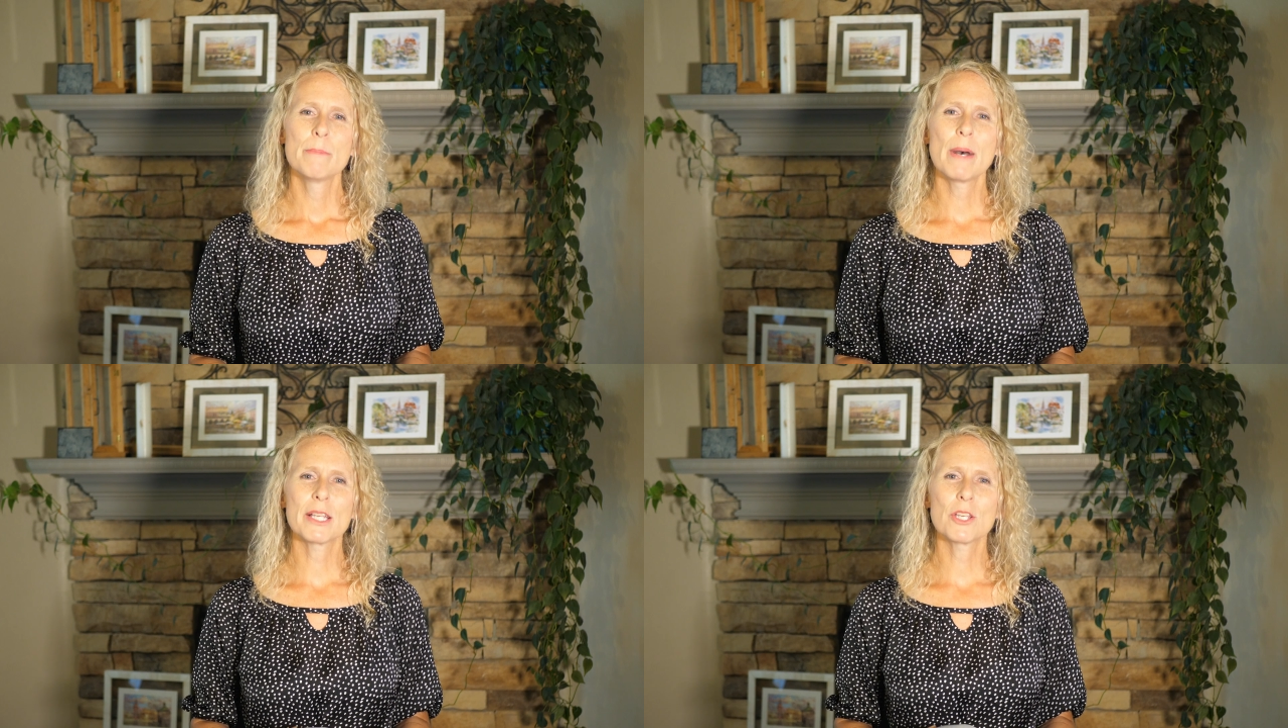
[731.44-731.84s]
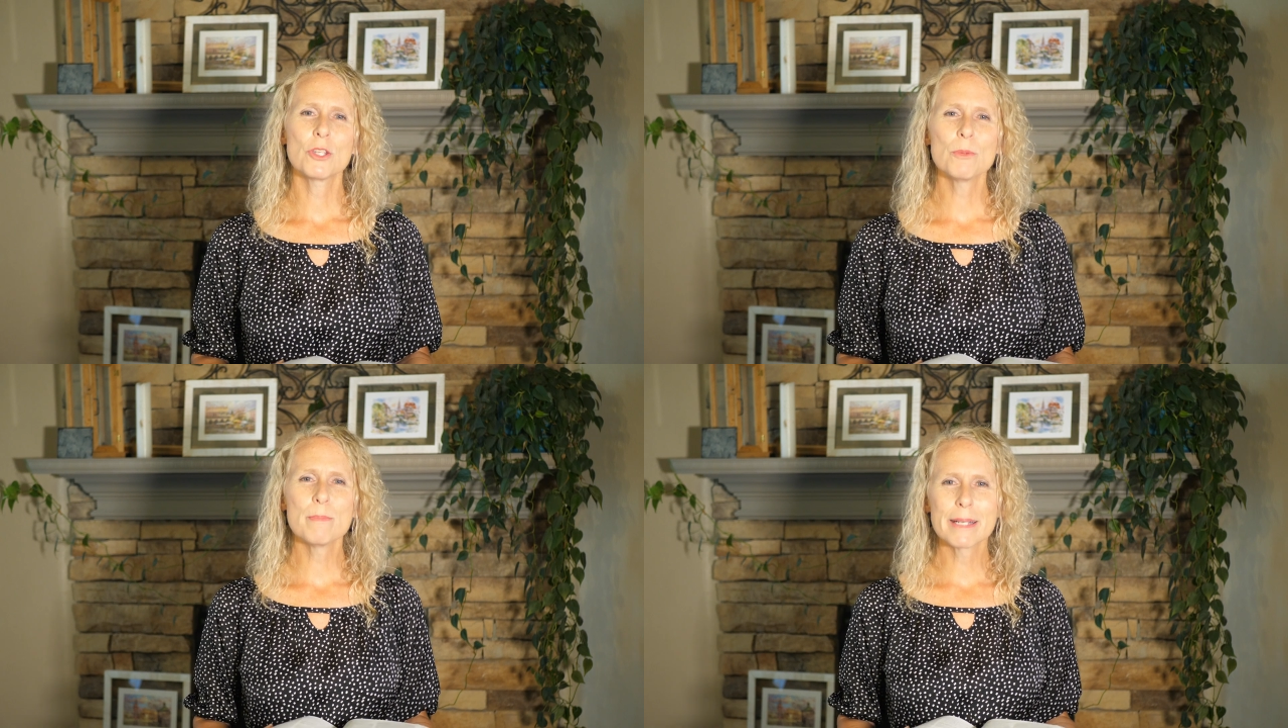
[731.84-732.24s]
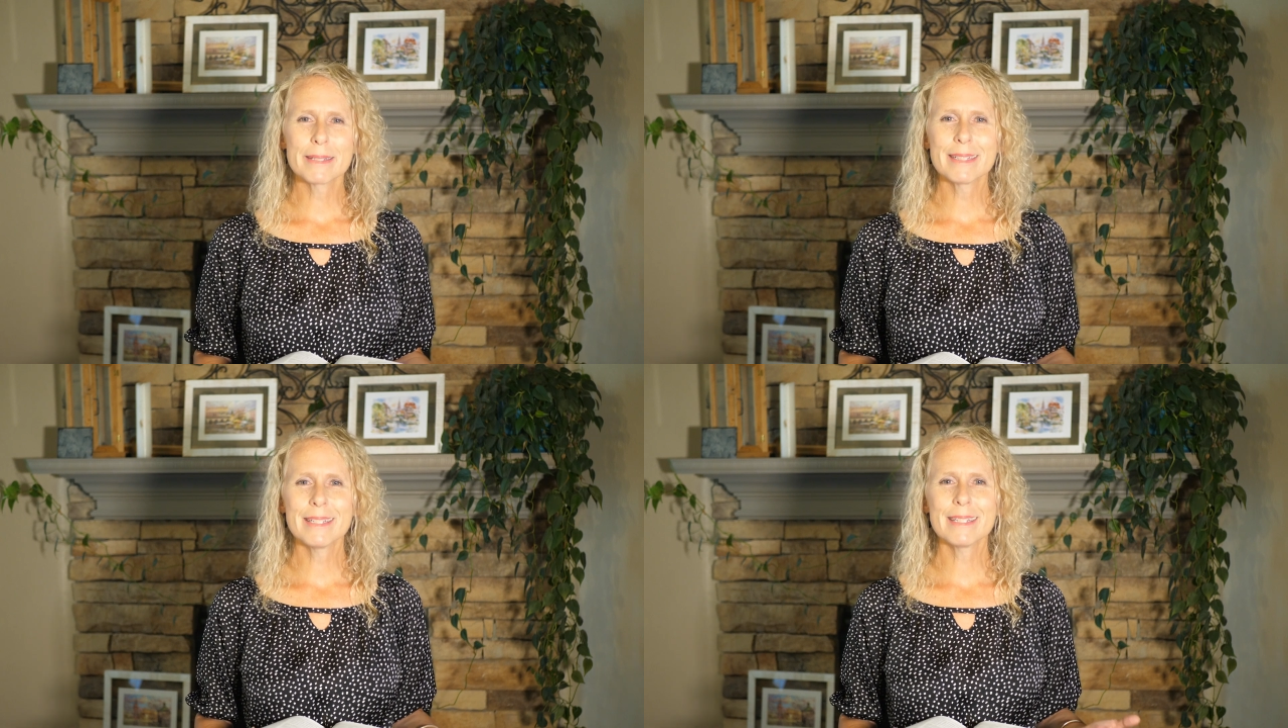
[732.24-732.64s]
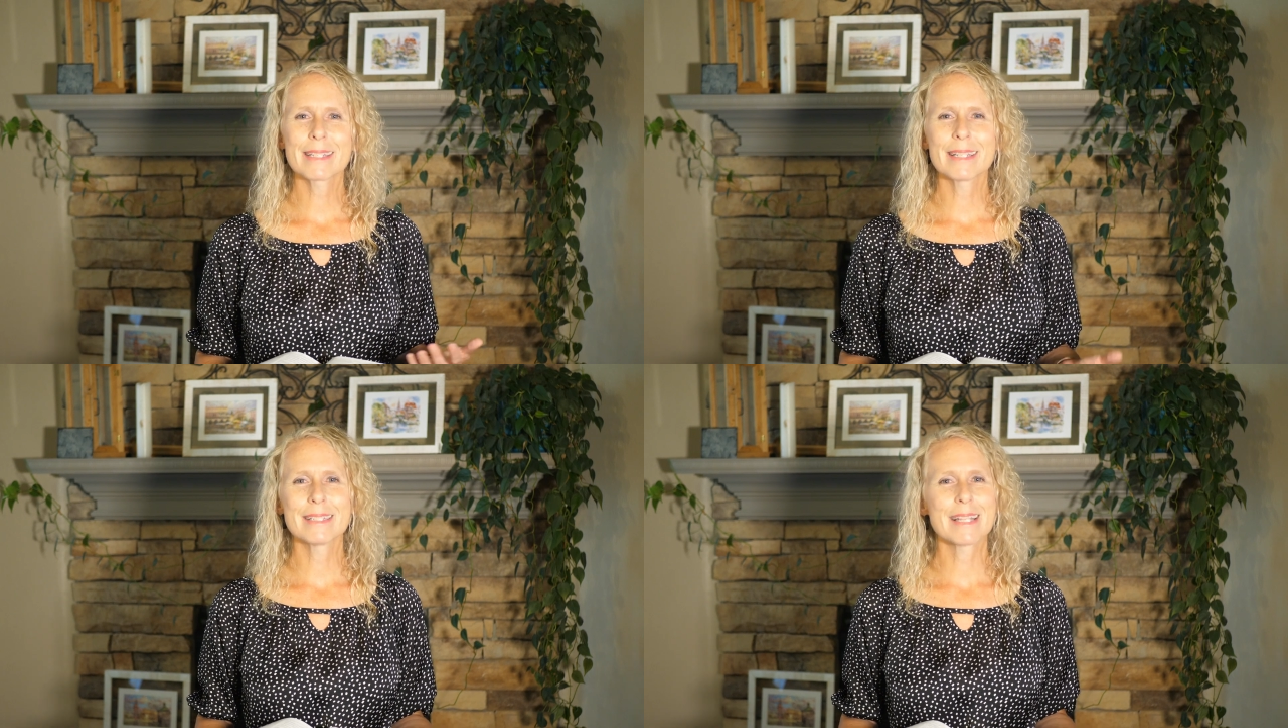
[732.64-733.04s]
But humility and
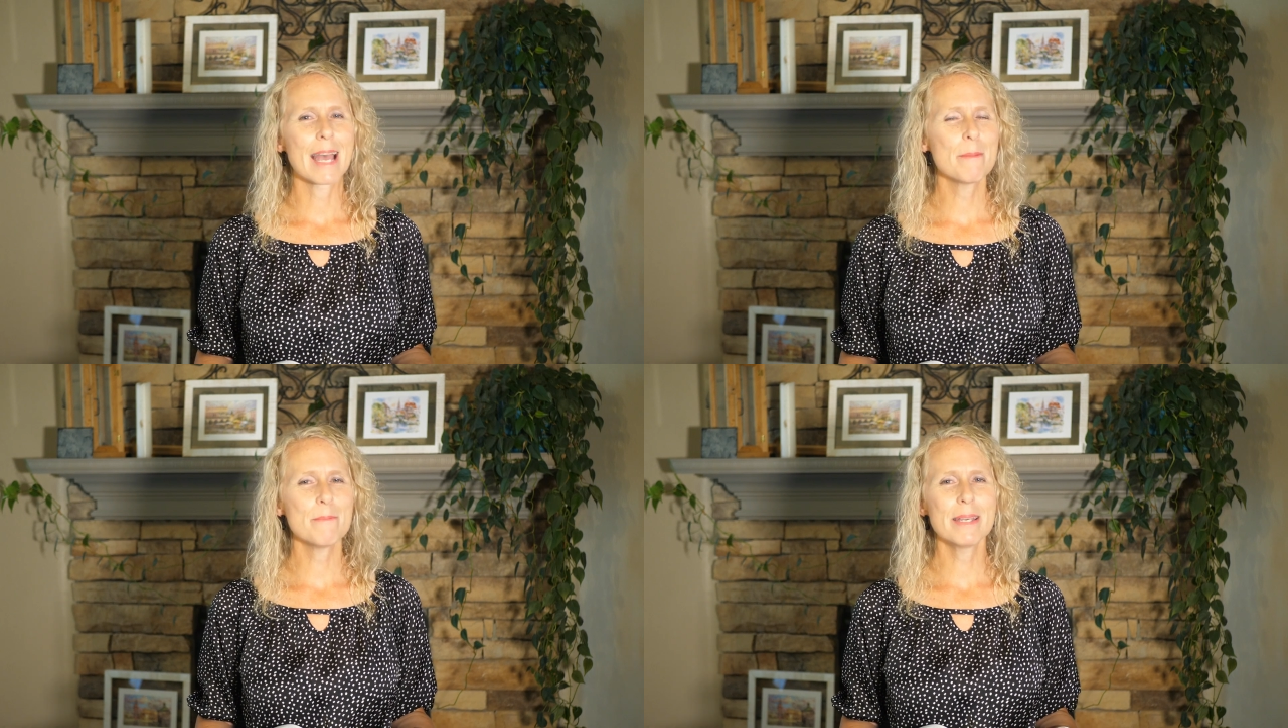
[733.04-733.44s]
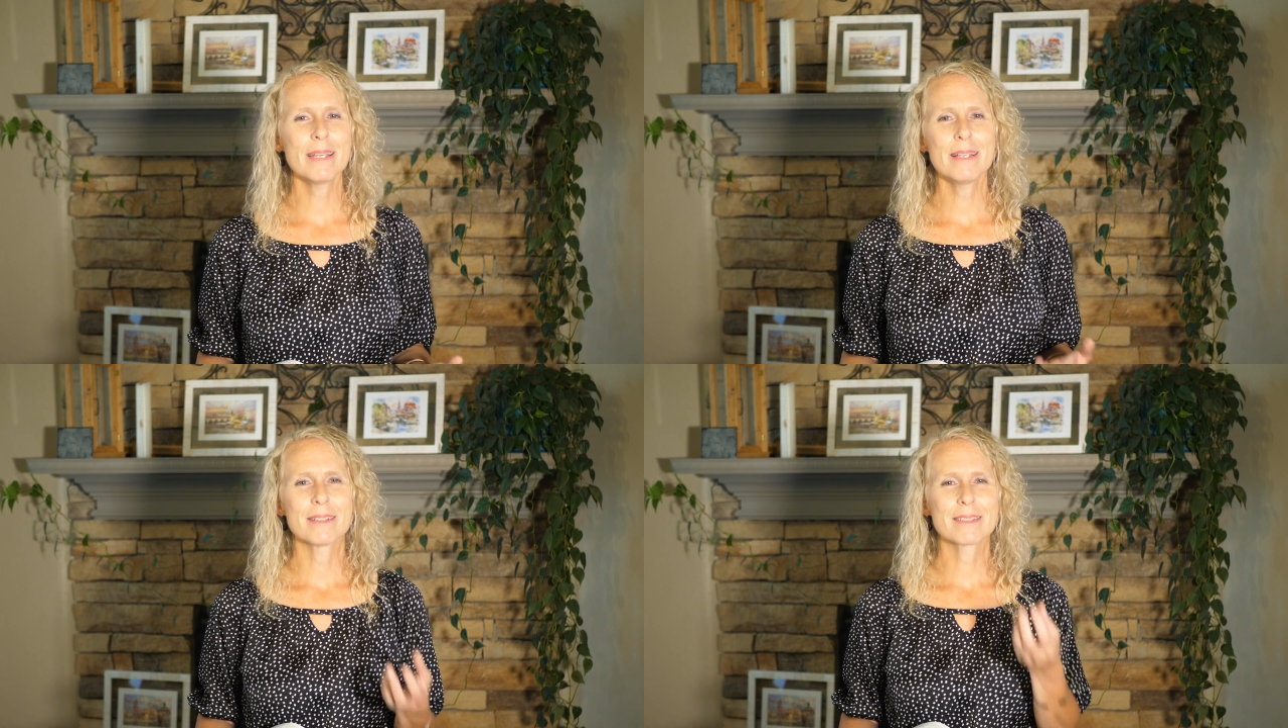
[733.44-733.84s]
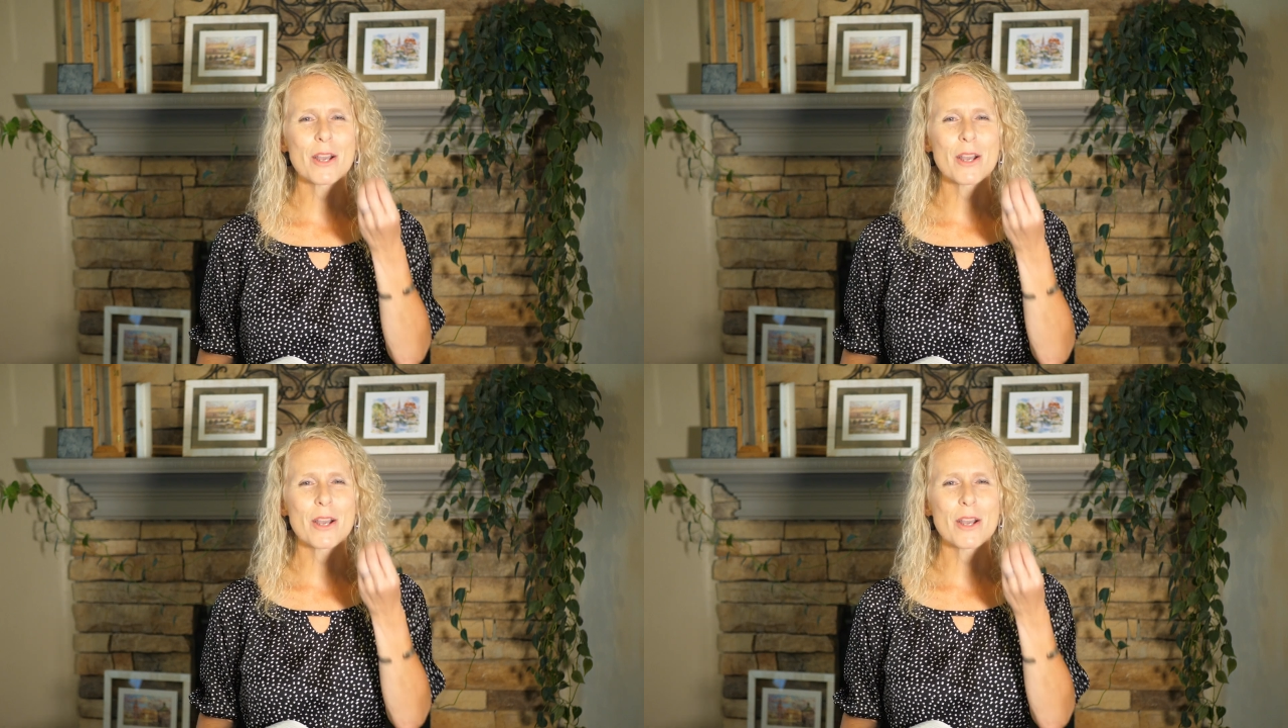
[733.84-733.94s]
contentment